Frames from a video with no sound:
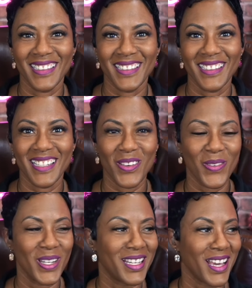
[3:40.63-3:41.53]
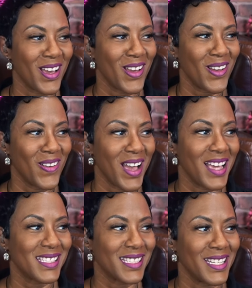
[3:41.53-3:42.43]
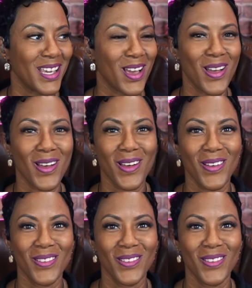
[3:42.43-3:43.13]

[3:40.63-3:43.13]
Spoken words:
There we go. I see y'all.